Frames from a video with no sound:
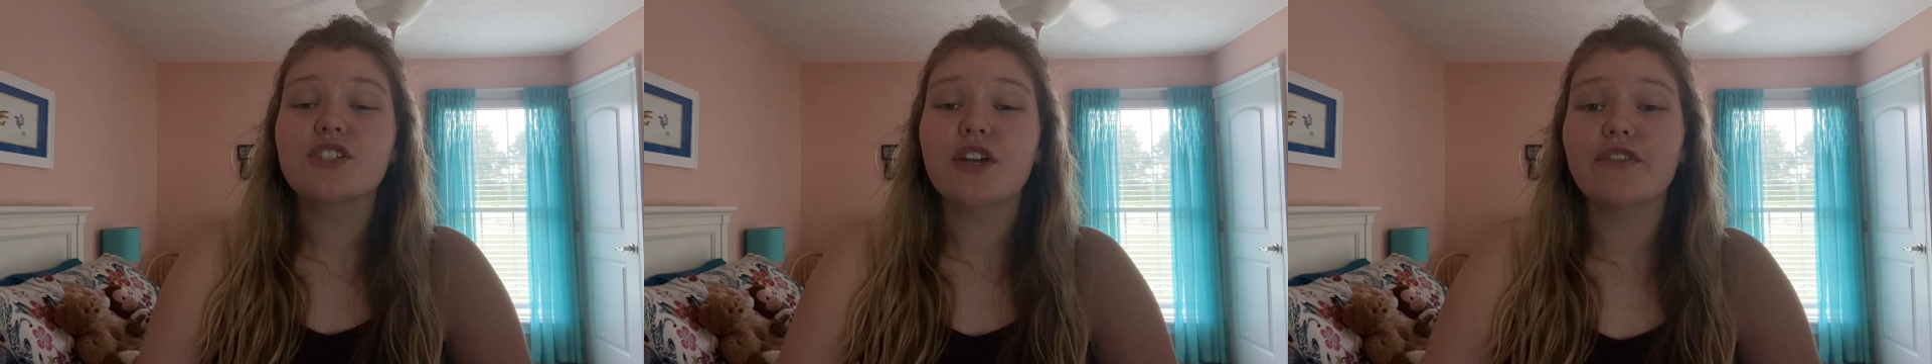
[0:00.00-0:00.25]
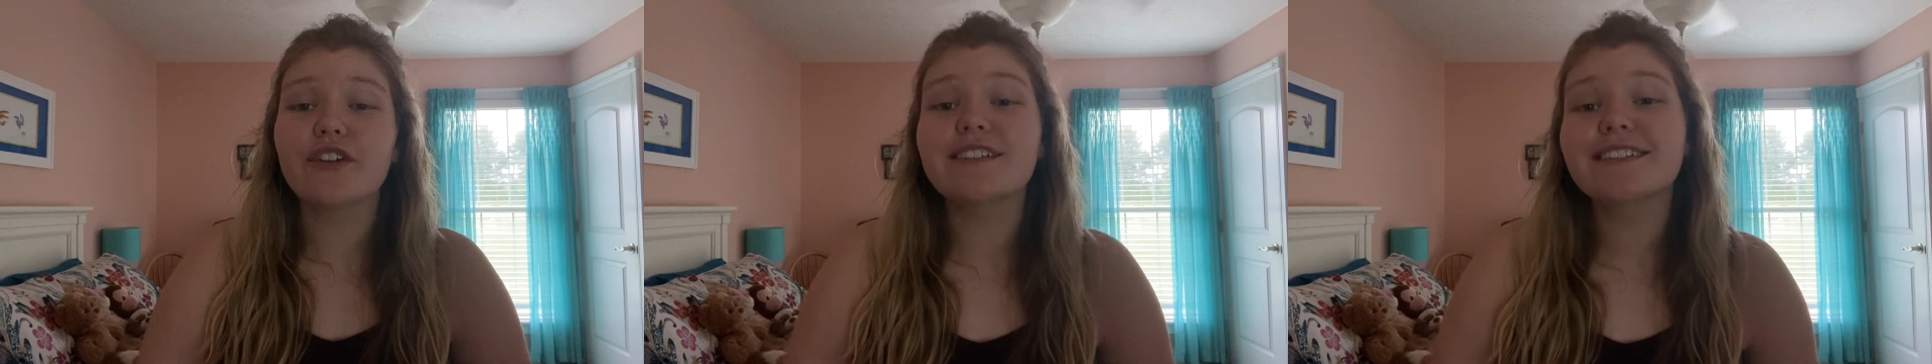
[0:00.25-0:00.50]

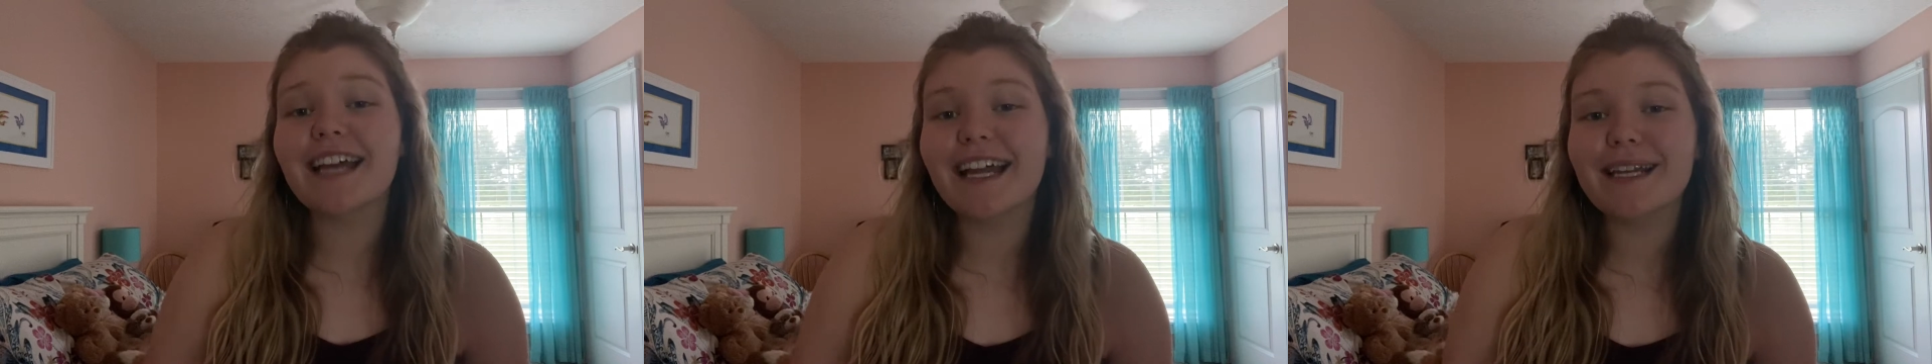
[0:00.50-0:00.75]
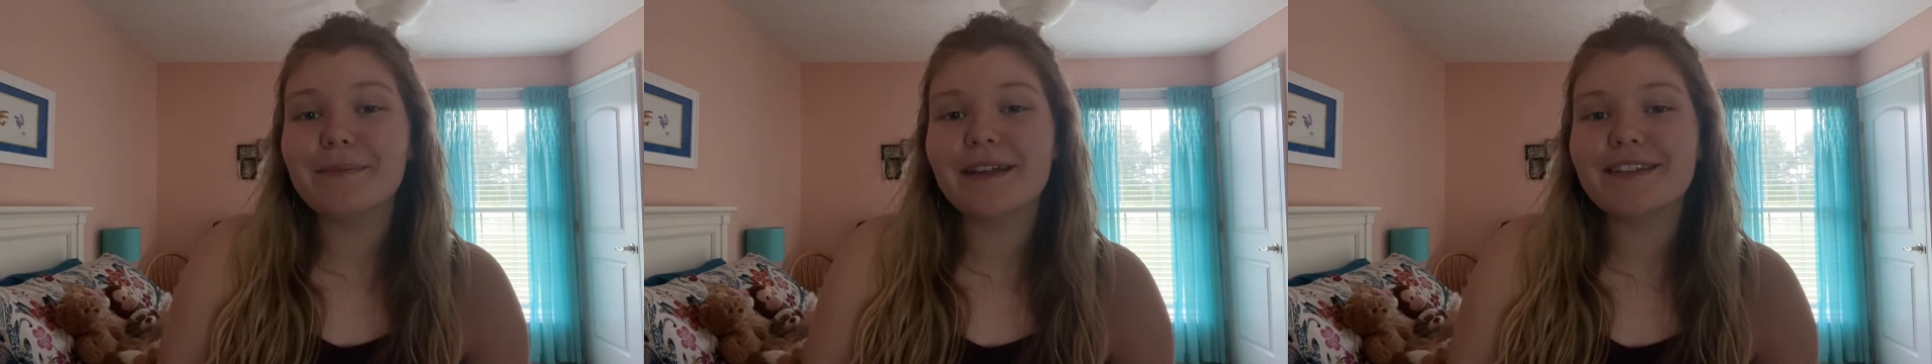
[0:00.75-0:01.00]
if you're
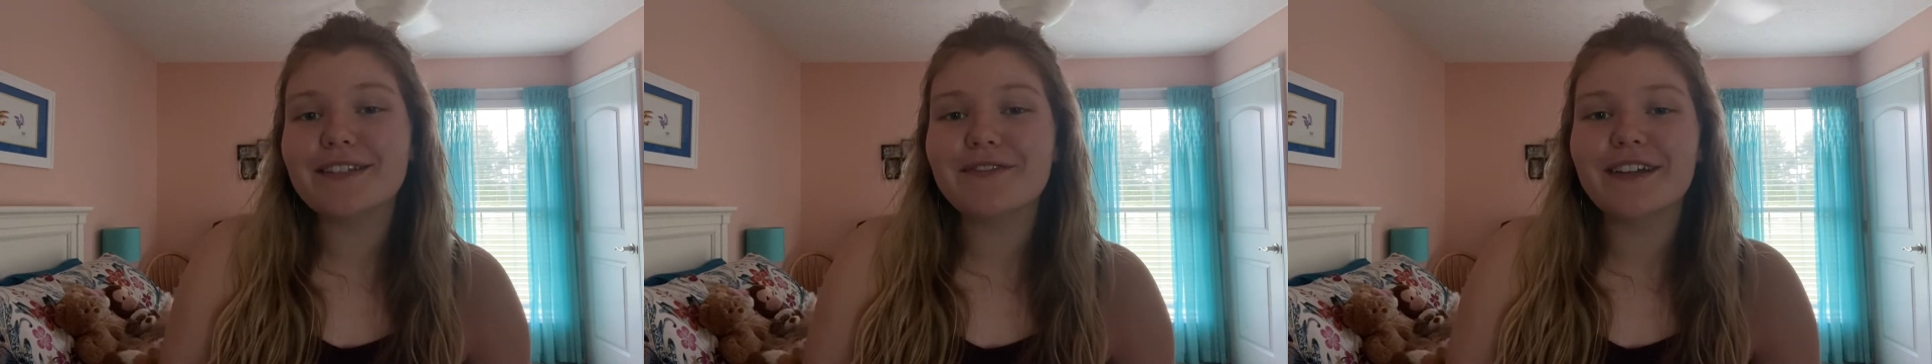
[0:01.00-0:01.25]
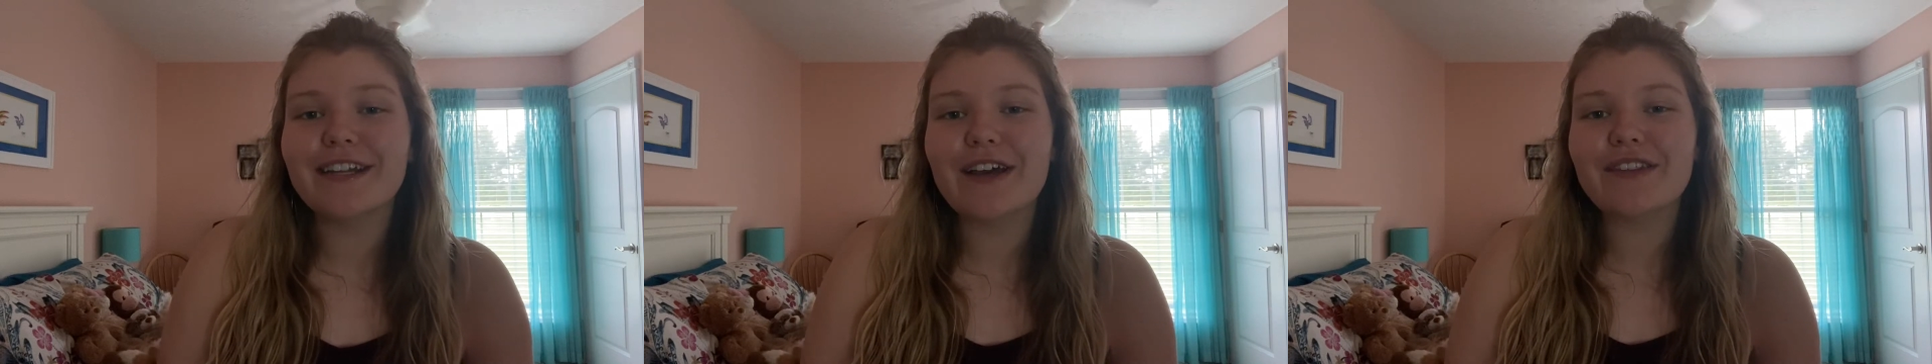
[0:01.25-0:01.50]
excited about this
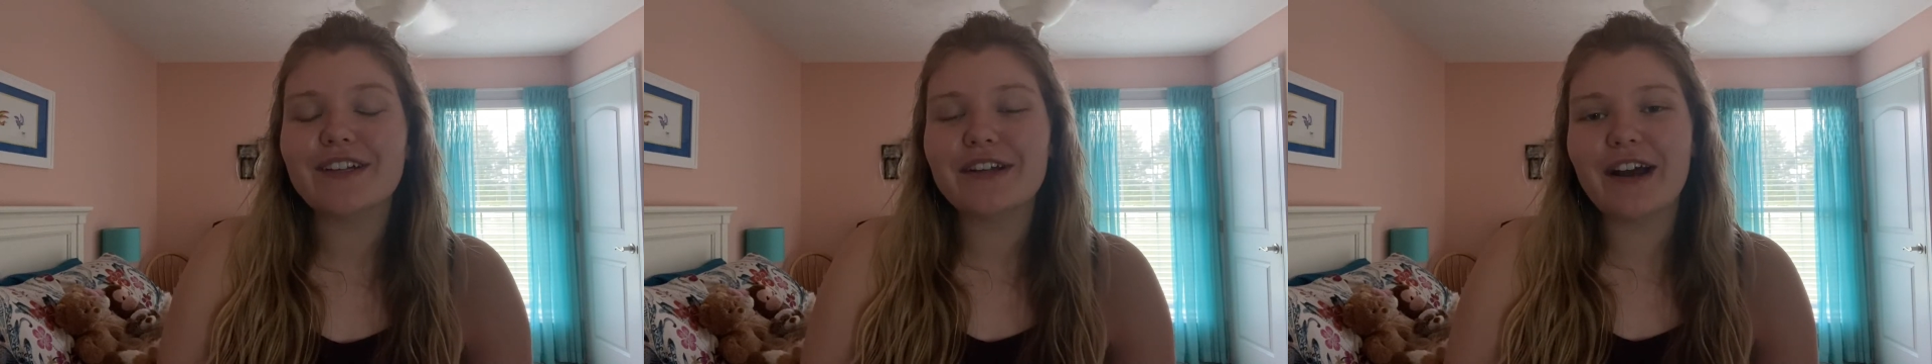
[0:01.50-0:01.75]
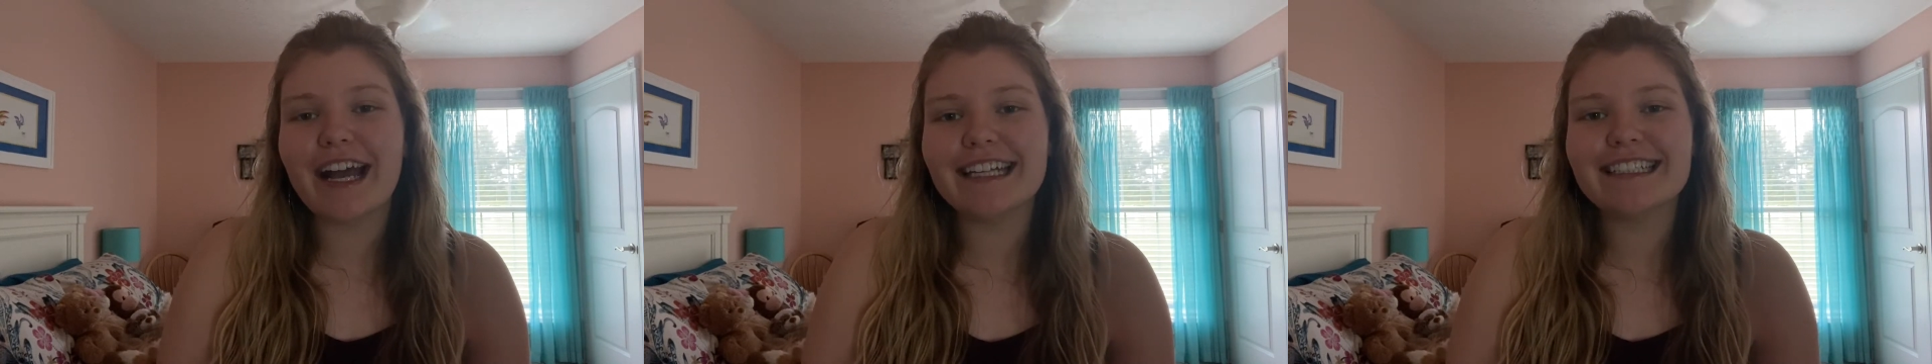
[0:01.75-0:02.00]
video, then go
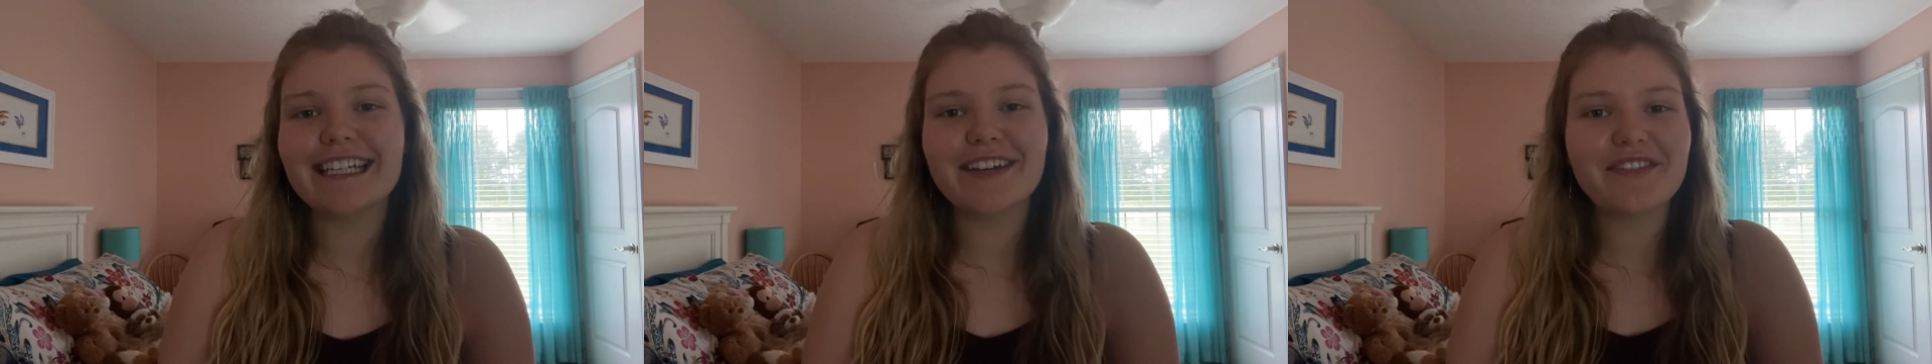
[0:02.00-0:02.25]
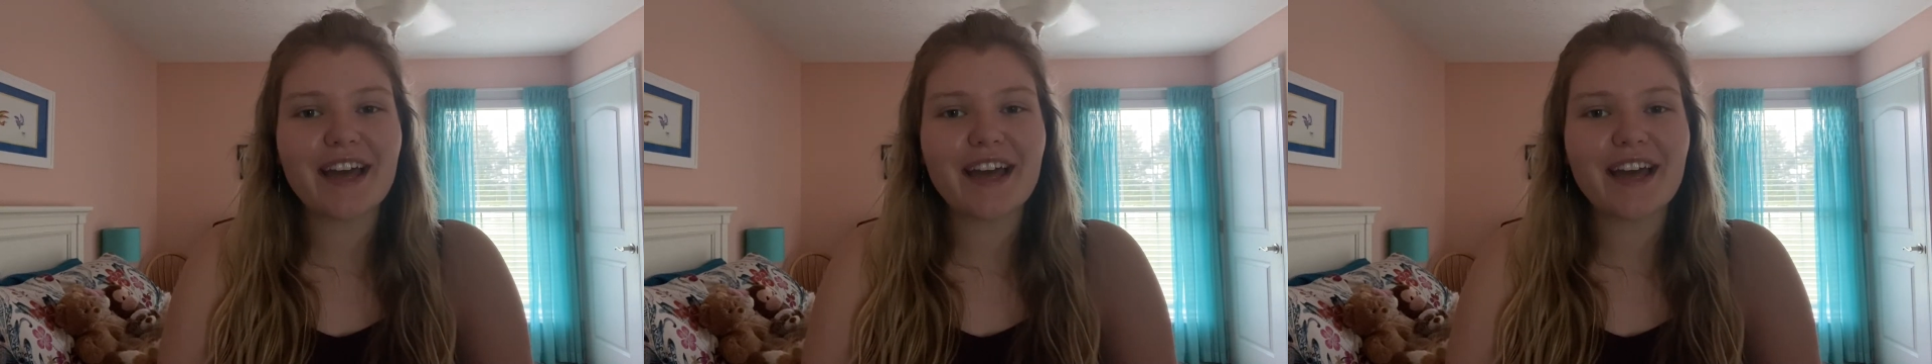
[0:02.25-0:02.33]
ahead and give